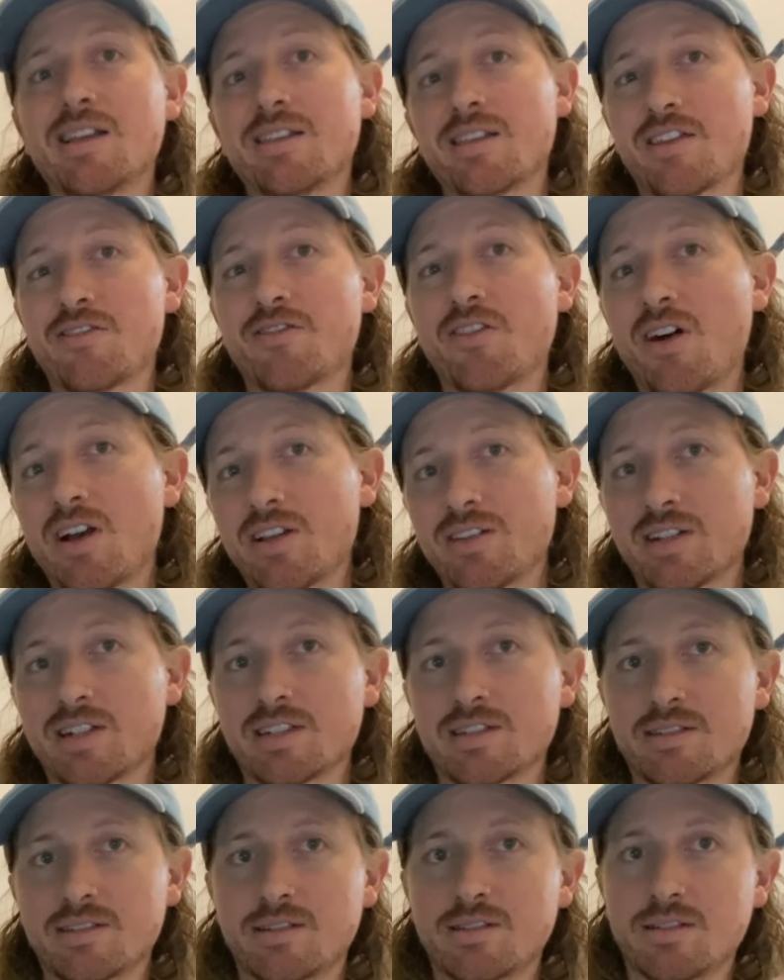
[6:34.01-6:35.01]
They find that
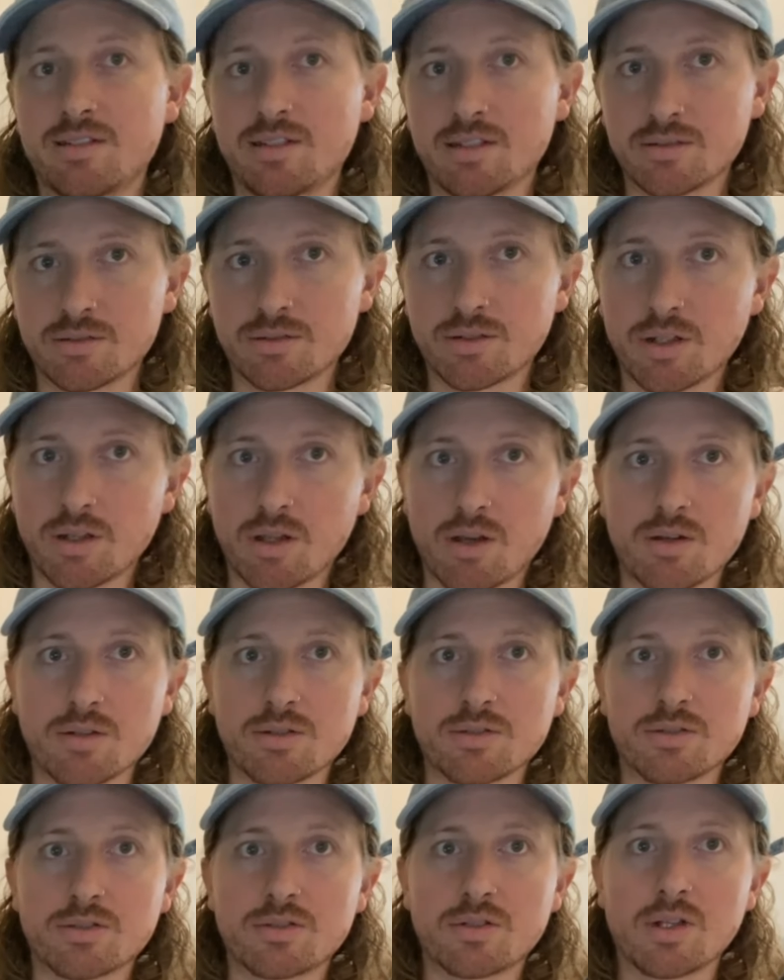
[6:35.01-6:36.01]
it's still
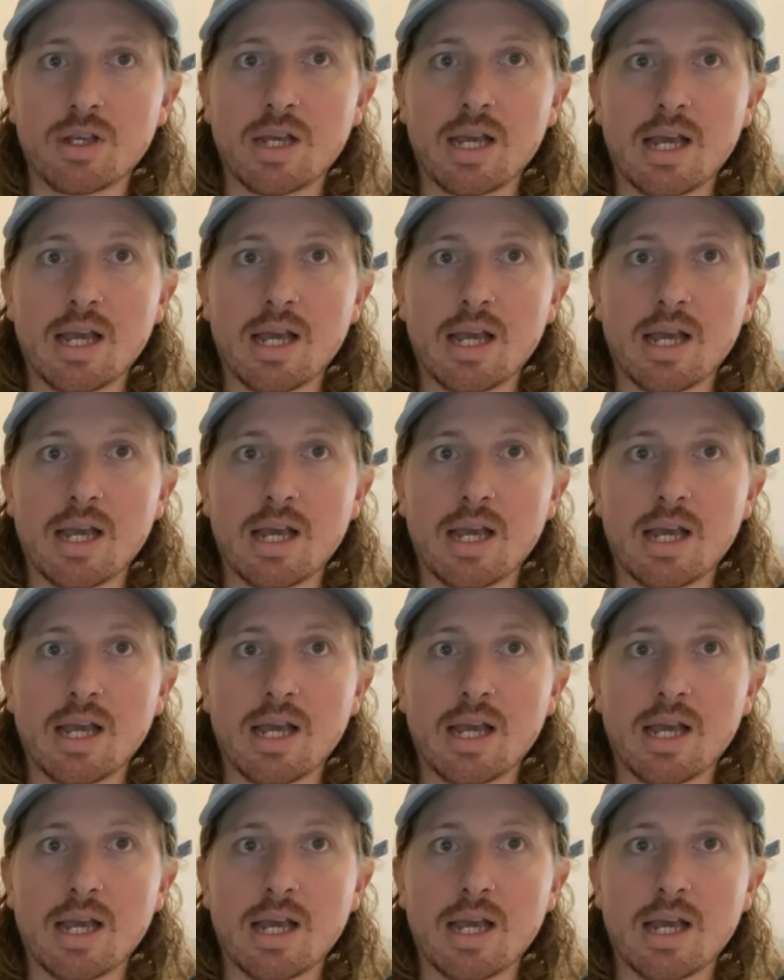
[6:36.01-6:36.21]
closed.